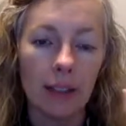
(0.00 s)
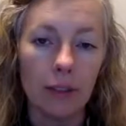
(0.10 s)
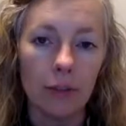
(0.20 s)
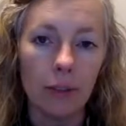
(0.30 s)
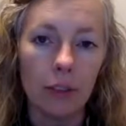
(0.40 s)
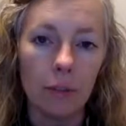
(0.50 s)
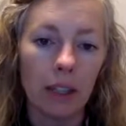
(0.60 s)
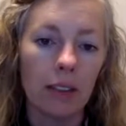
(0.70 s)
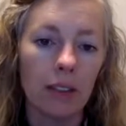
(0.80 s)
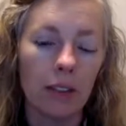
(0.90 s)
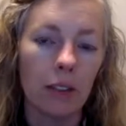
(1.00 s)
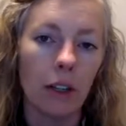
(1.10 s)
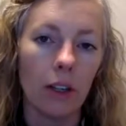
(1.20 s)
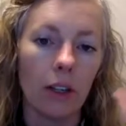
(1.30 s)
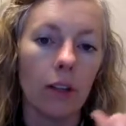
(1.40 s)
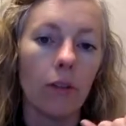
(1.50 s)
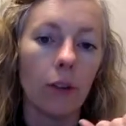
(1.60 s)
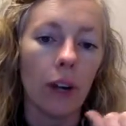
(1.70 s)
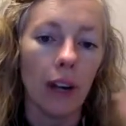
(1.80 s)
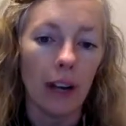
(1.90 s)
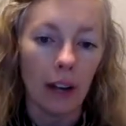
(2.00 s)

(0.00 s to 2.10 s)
the first place to start for